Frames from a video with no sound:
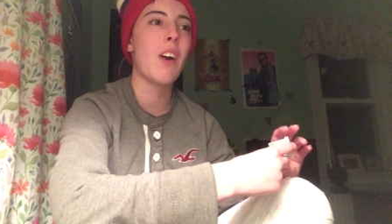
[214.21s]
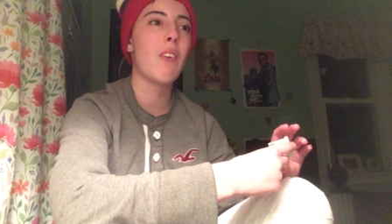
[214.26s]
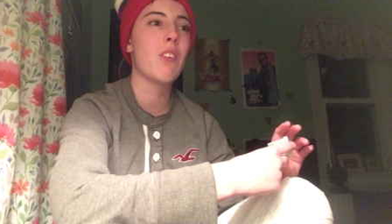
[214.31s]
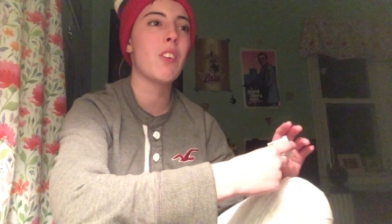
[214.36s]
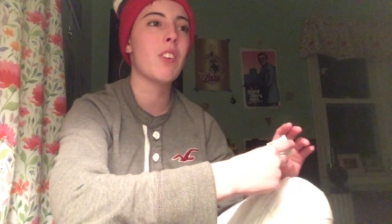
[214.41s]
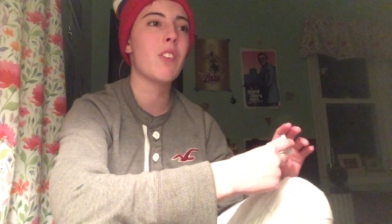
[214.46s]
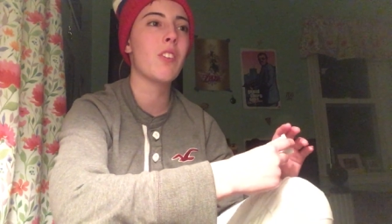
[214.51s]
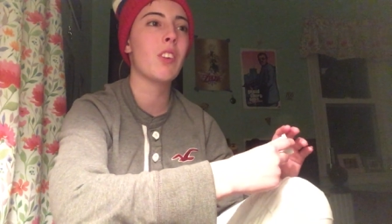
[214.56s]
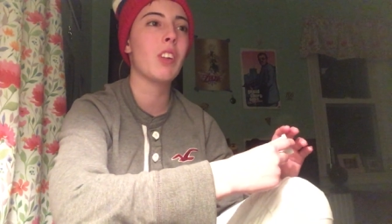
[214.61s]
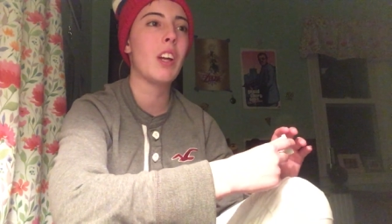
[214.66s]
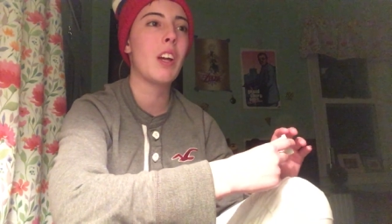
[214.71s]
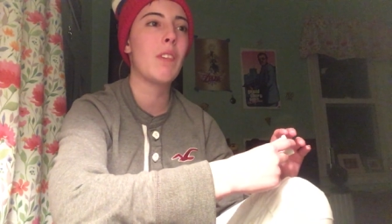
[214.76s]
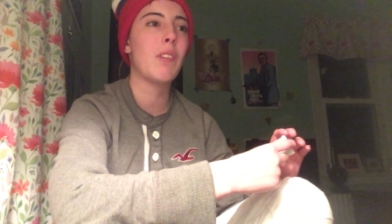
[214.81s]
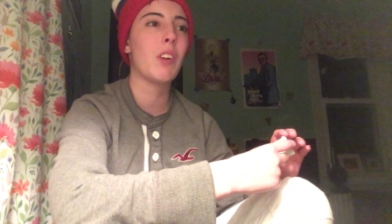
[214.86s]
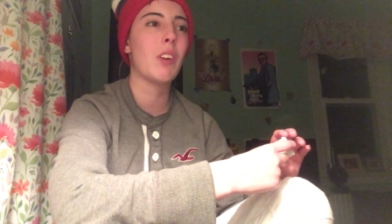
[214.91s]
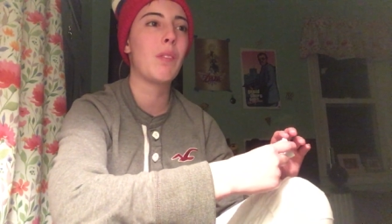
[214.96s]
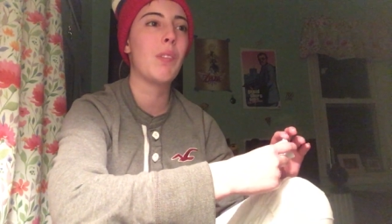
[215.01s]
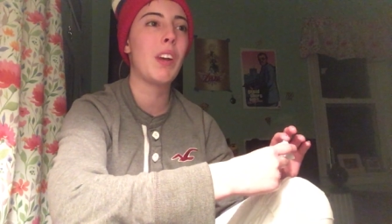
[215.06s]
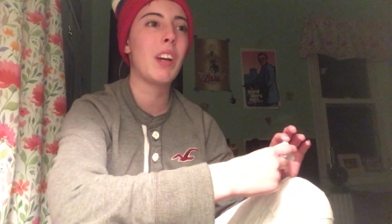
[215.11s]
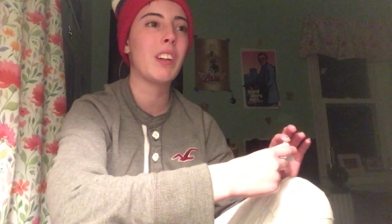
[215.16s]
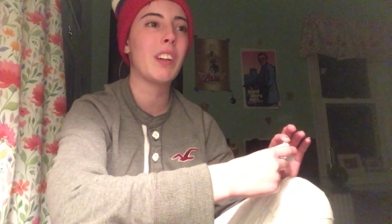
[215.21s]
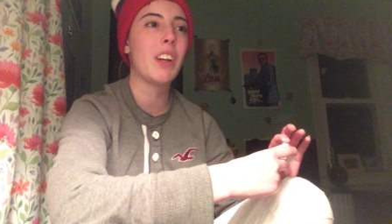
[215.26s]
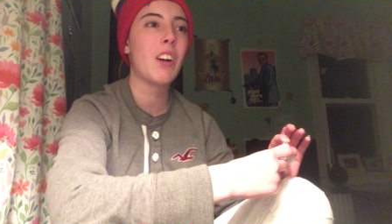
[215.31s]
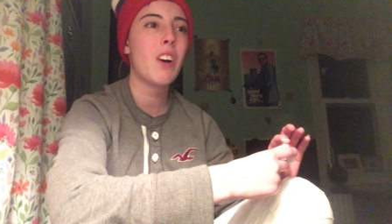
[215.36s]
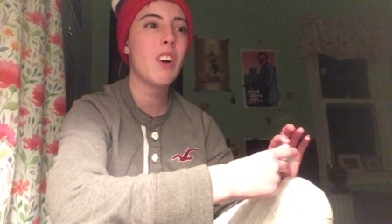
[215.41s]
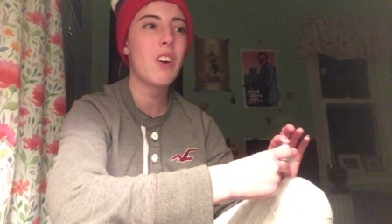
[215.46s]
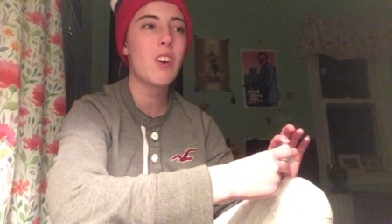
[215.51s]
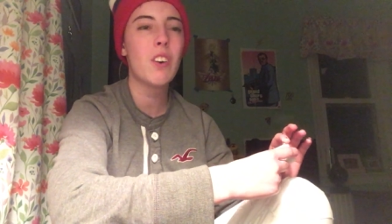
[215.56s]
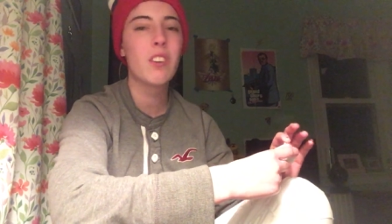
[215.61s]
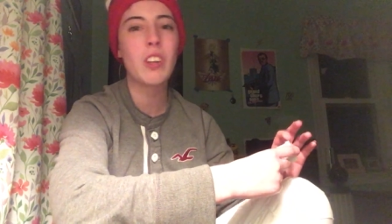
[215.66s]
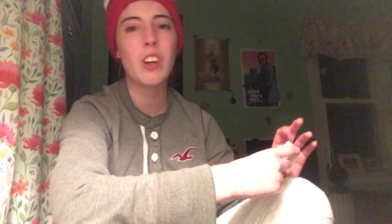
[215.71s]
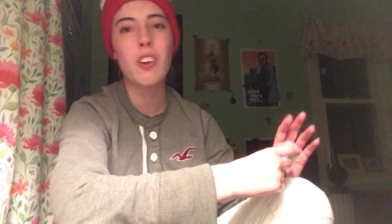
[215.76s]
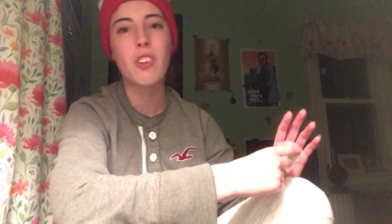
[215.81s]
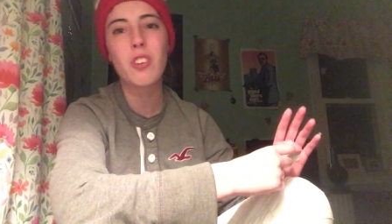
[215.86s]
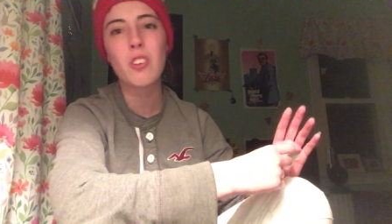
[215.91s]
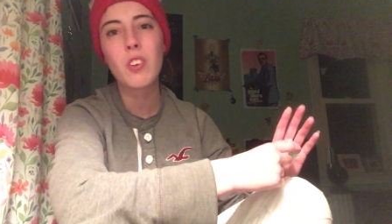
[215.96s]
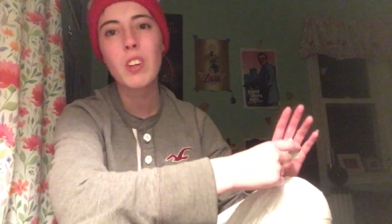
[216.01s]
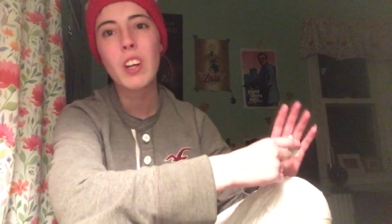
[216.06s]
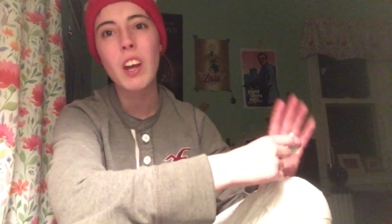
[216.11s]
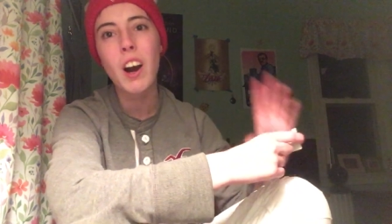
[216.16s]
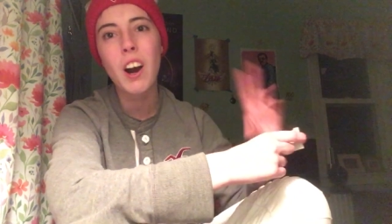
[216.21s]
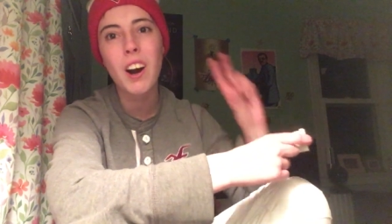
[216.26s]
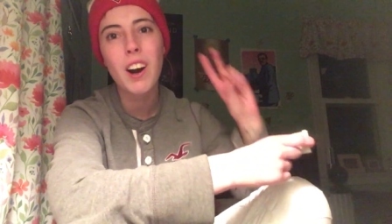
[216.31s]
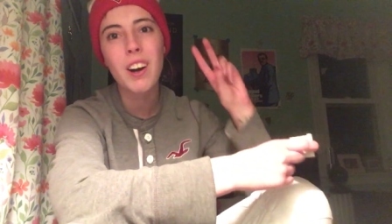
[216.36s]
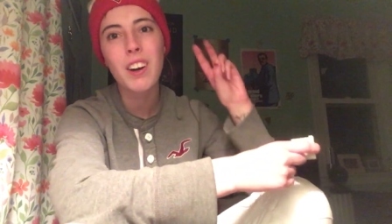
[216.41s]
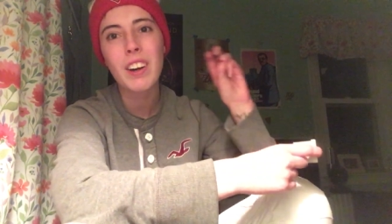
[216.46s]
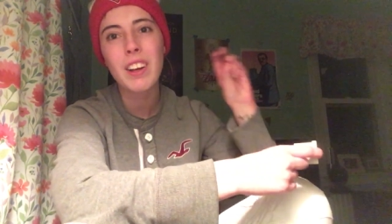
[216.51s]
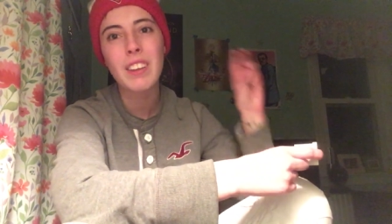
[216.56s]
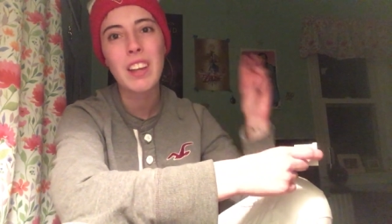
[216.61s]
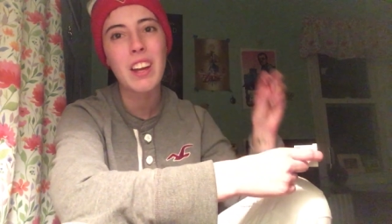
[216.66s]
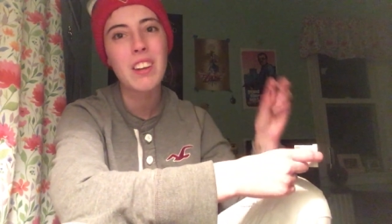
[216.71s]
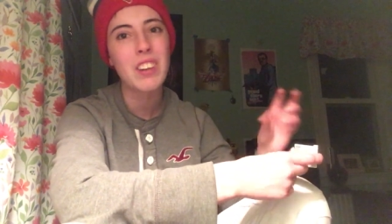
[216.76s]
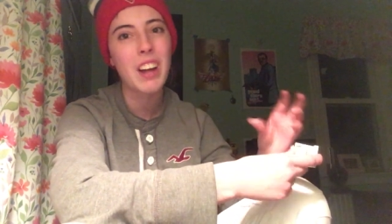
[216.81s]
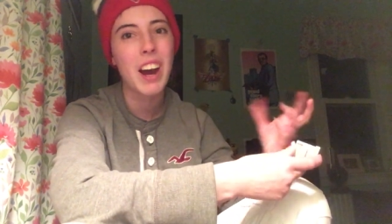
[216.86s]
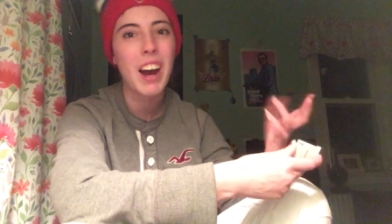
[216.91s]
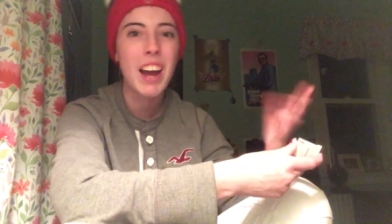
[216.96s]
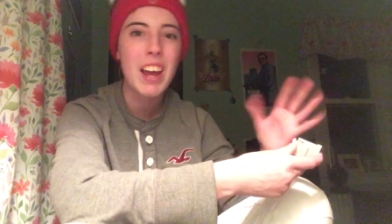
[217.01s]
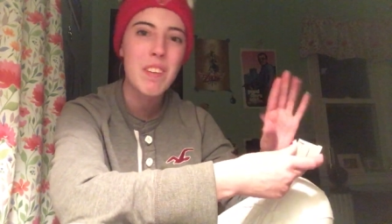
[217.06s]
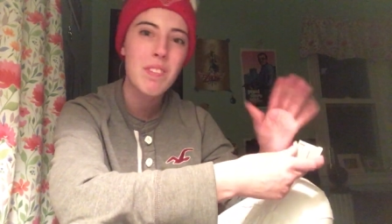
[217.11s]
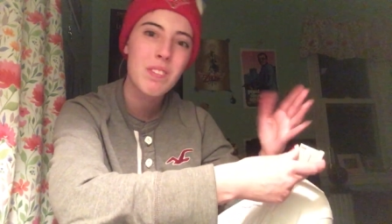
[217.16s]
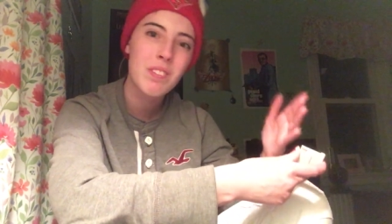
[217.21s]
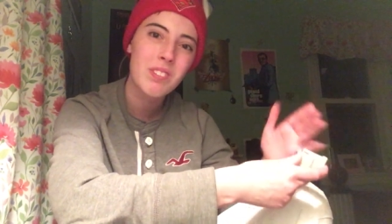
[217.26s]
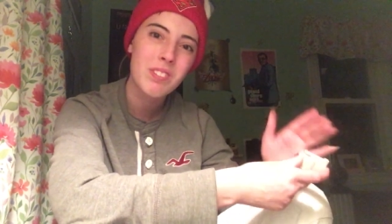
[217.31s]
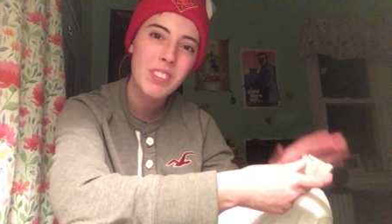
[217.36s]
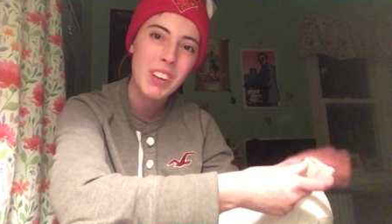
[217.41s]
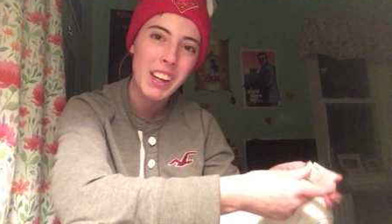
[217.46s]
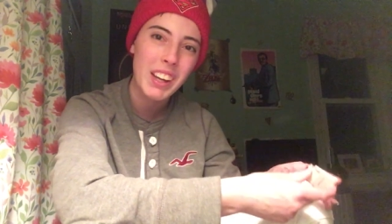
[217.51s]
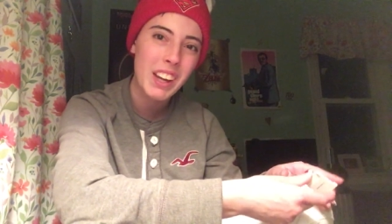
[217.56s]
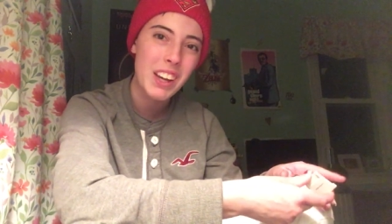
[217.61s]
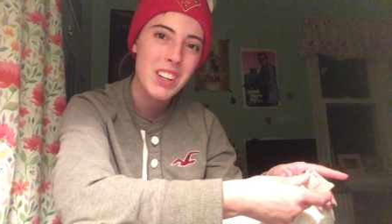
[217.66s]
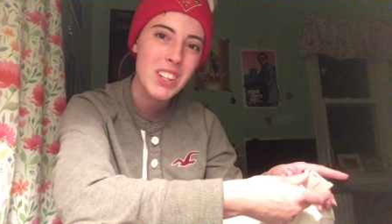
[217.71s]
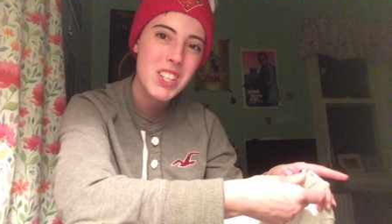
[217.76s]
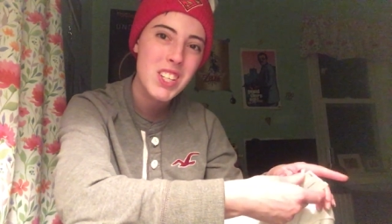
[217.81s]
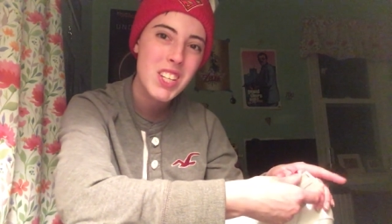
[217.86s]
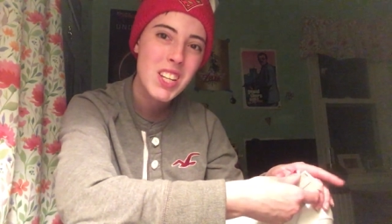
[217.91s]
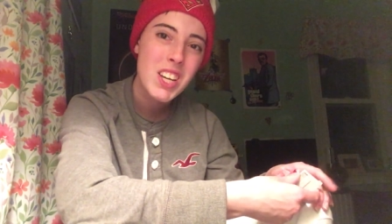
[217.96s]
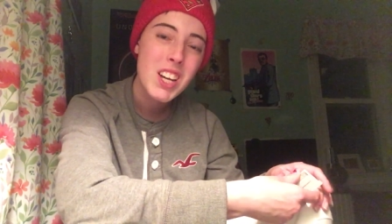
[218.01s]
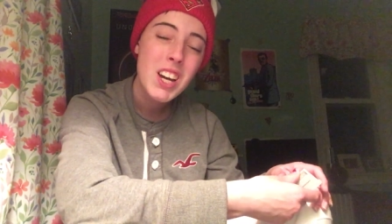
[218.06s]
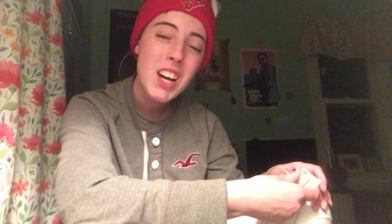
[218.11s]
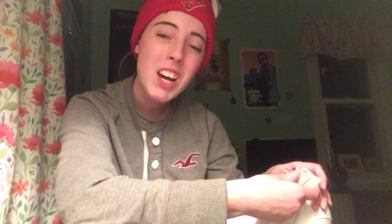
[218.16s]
I wasn't really able to pick like oh, because I was too young at that time, I guess.